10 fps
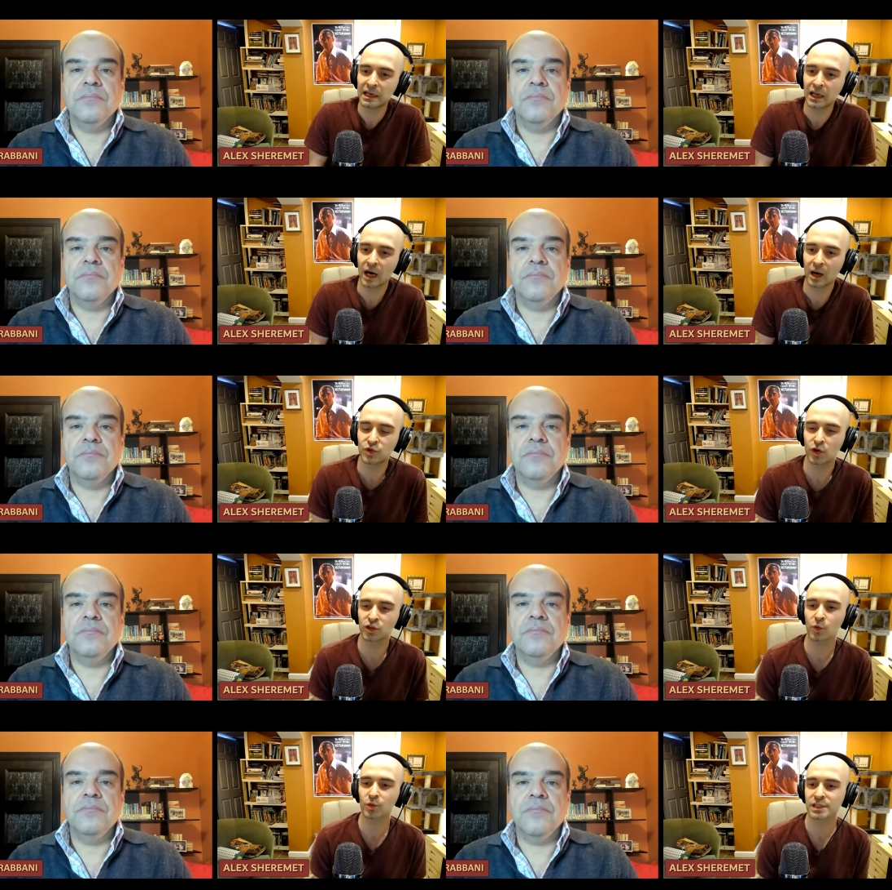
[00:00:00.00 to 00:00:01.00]
Speaker 1: leading up to
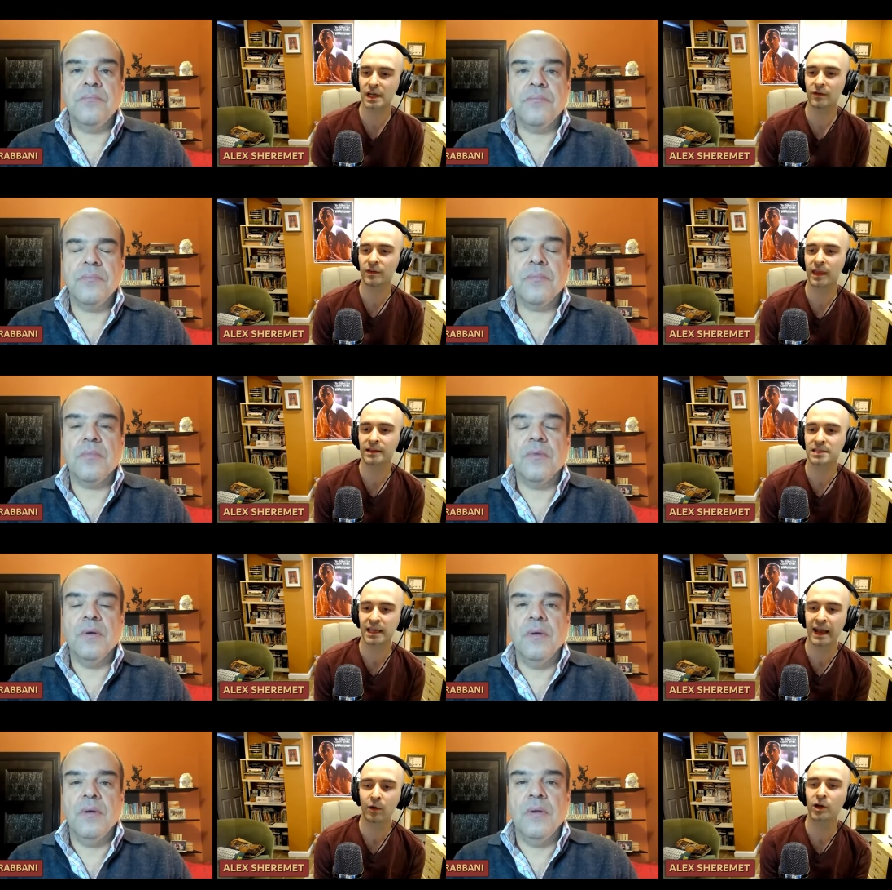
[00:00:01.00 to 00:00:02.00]
October 7th that
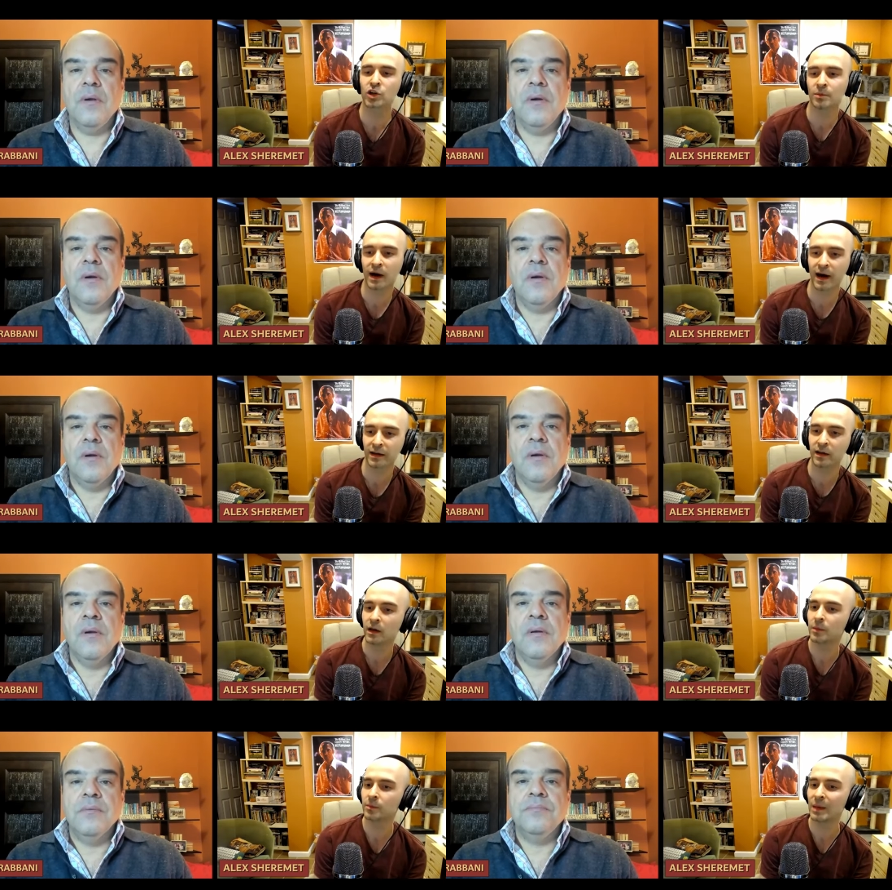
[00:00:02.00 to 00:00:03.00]
stand out in your mind,
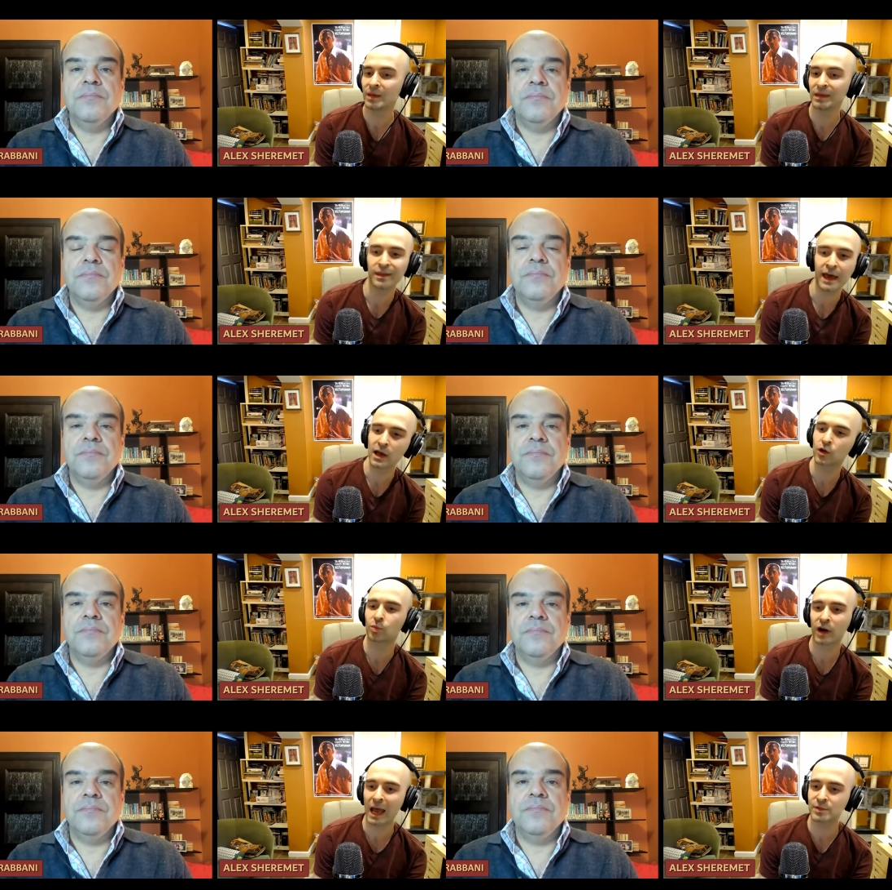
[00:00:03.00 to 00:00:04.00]
maybe then
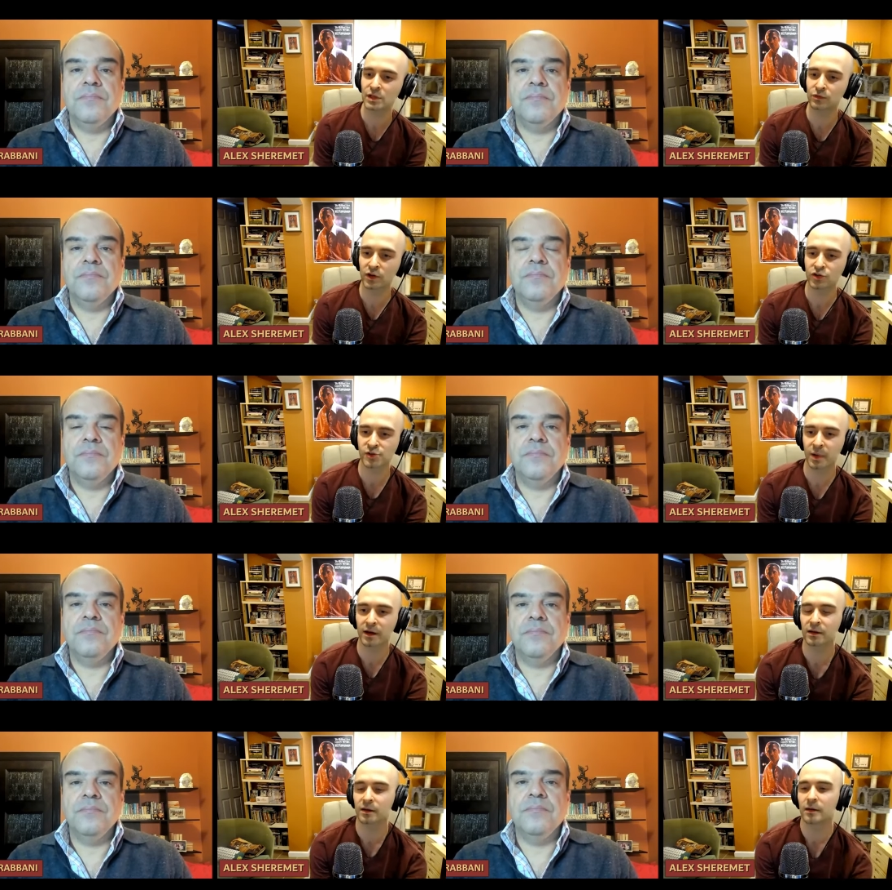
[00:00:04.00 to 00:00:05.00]
or perhaps in
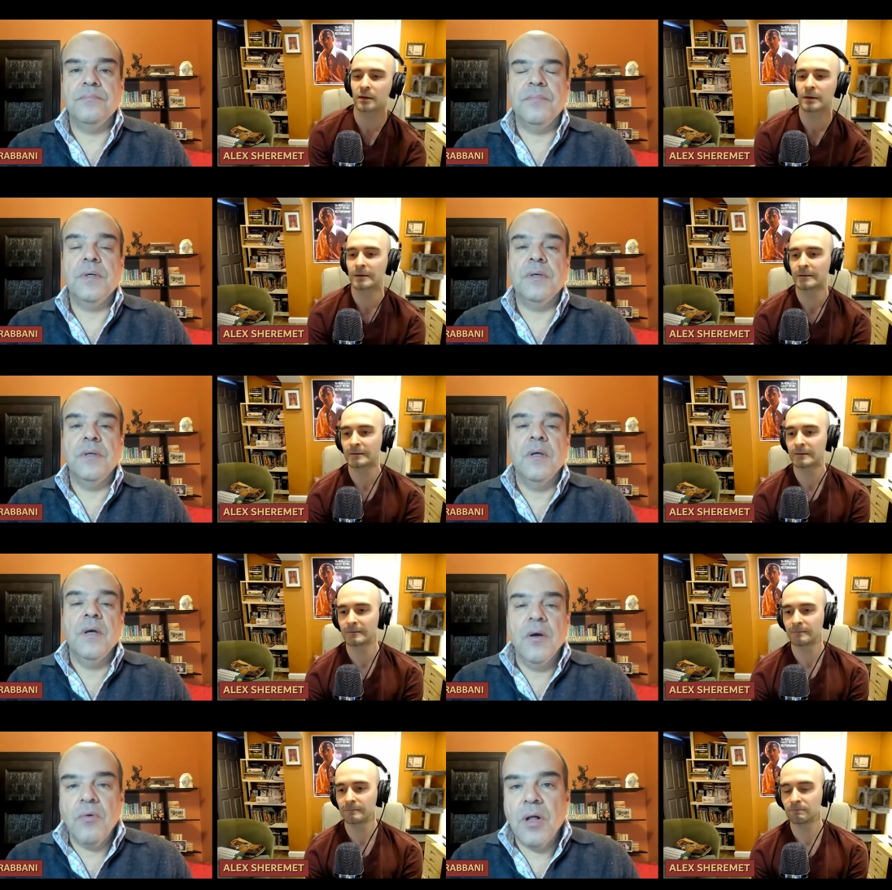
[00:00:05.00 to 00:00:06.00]
retrospect?
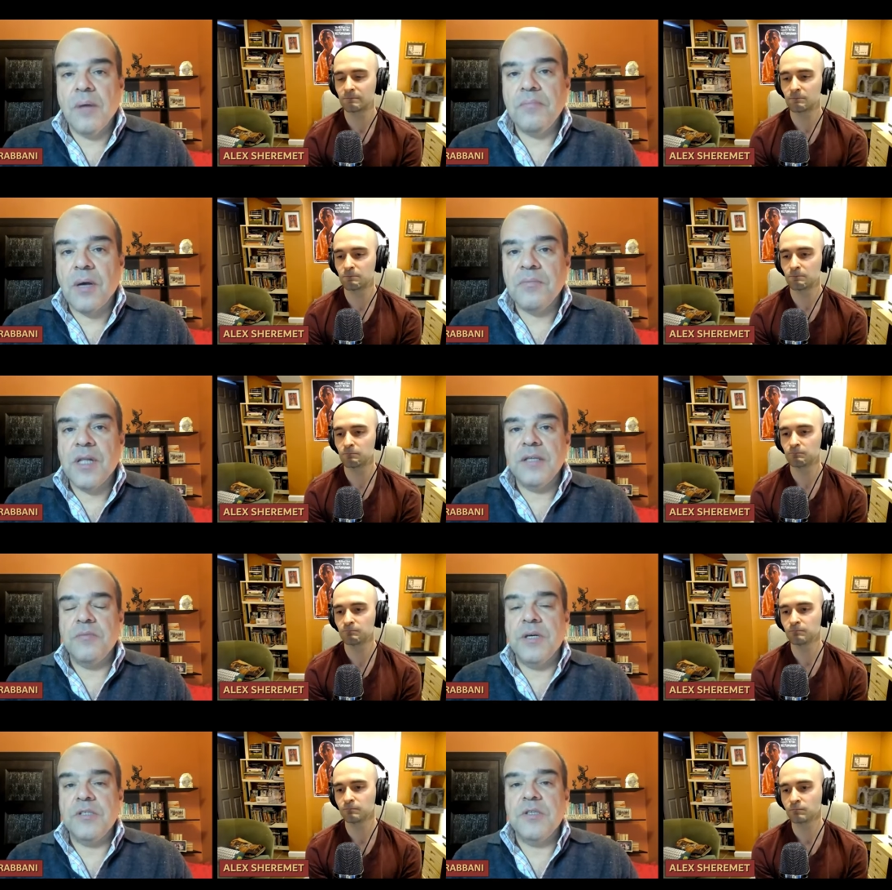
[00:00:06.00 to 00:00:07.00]
Speaker 2: Well, I'm, I'm glad you
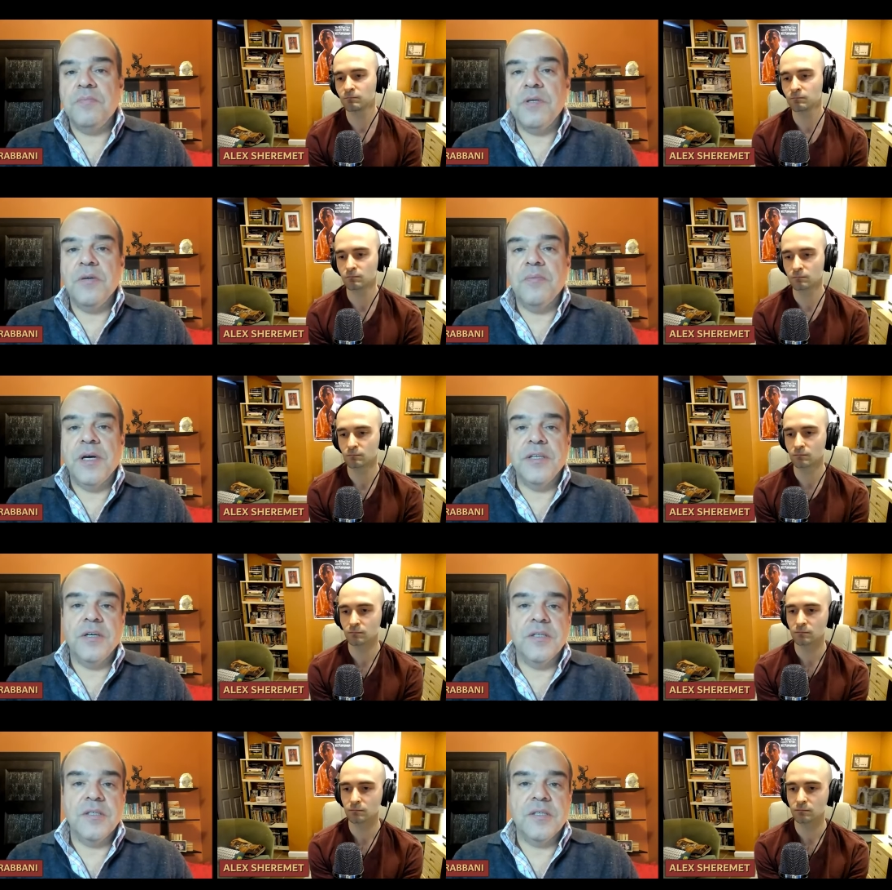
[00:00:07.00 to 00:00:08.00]
mentioned Peter
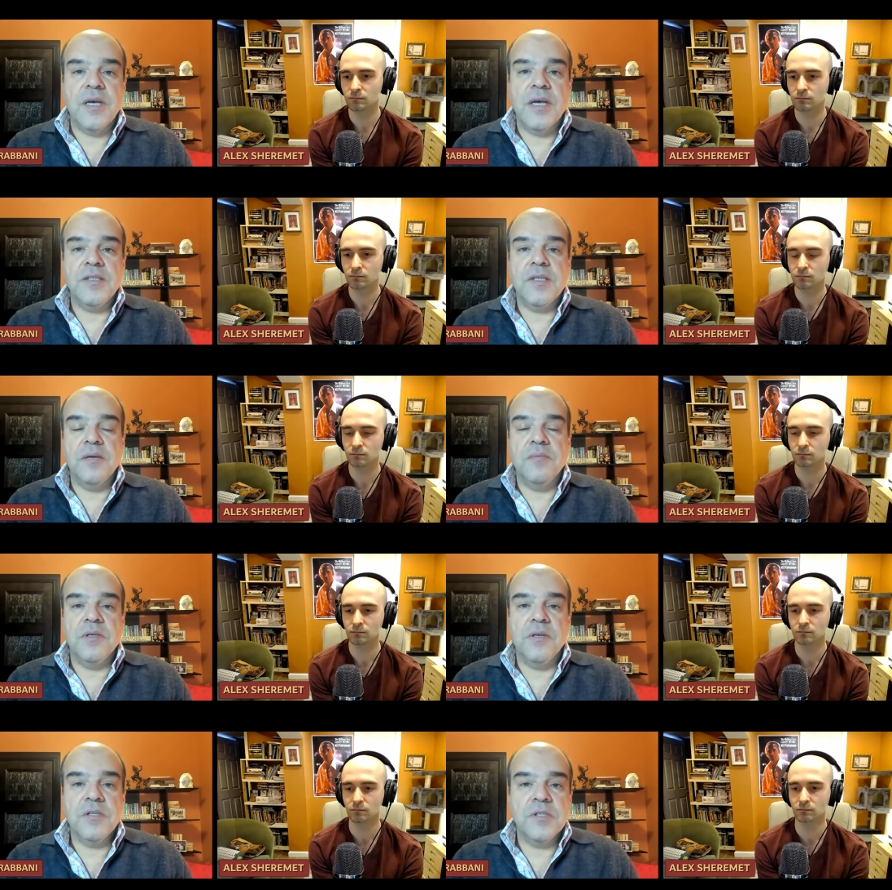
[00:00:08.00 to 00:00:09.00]
Beinart's essay
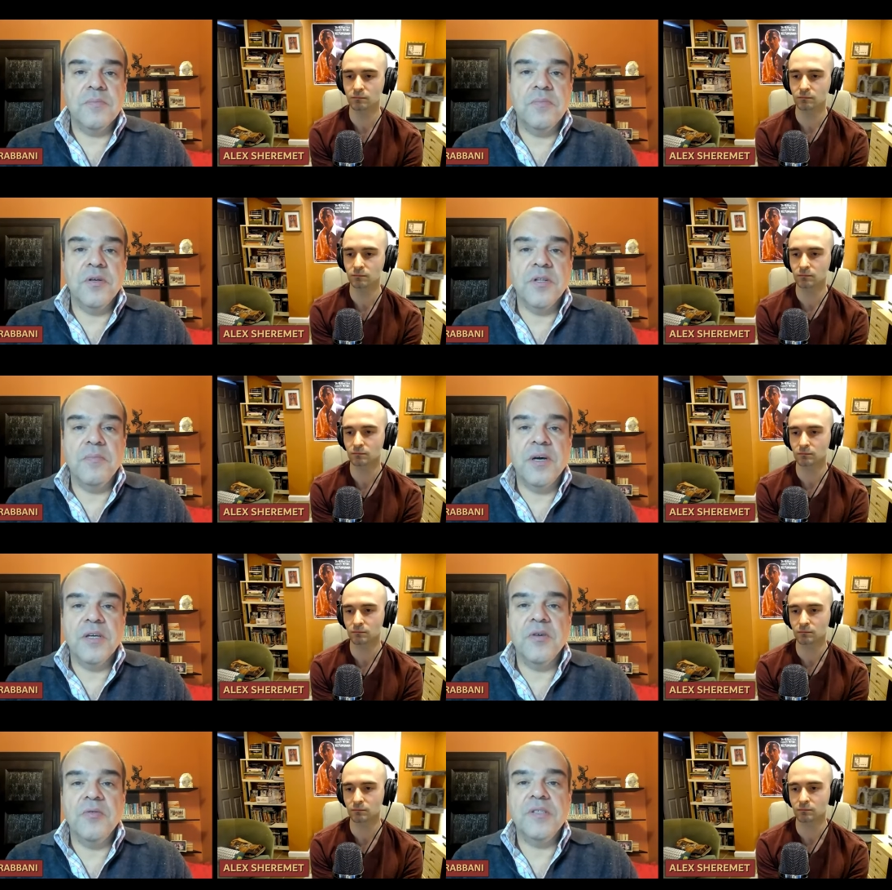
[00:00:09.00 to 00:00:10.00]
because purely by
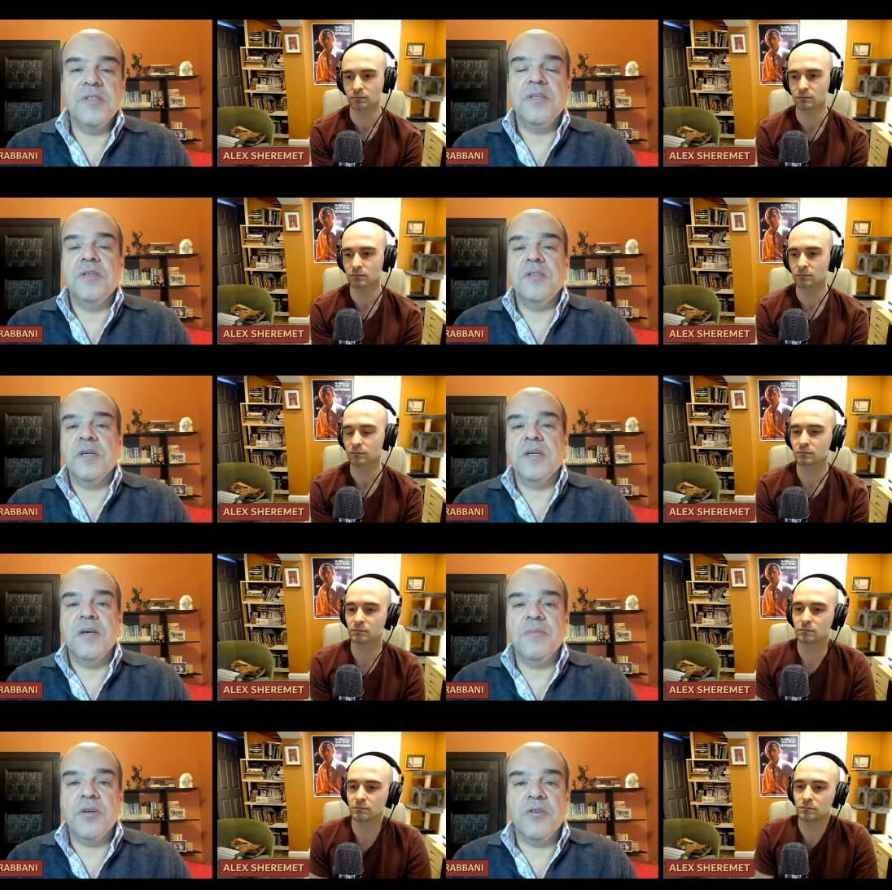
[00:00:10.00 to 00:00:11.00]
coincidence, I
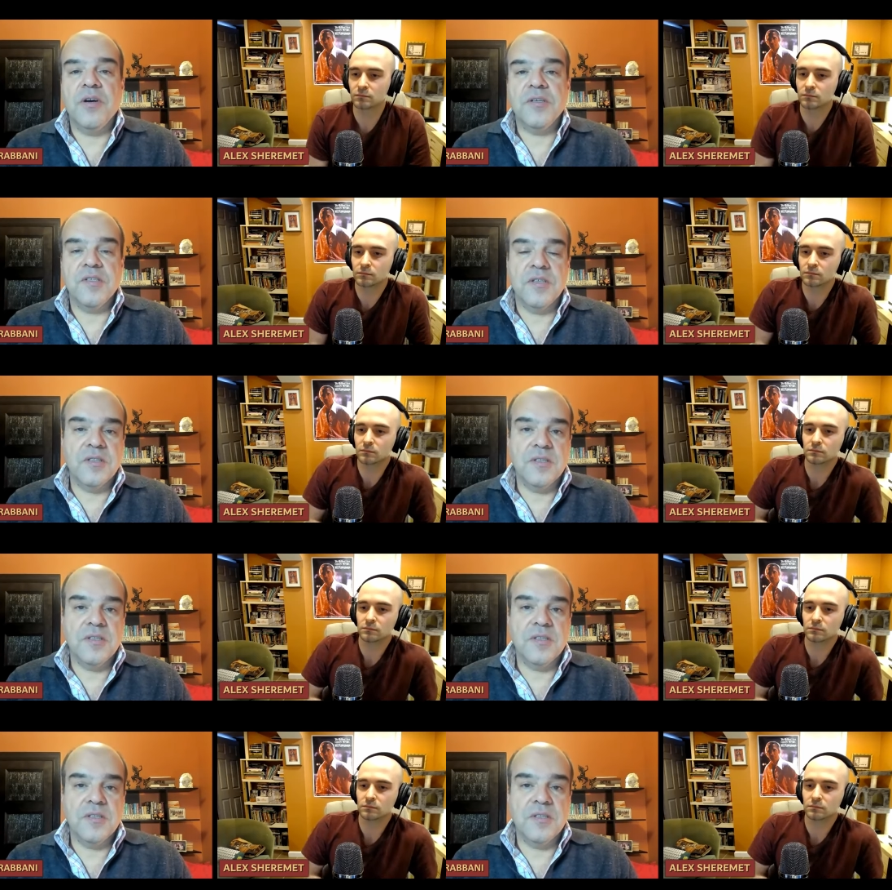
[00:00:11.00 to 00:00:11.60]
came across it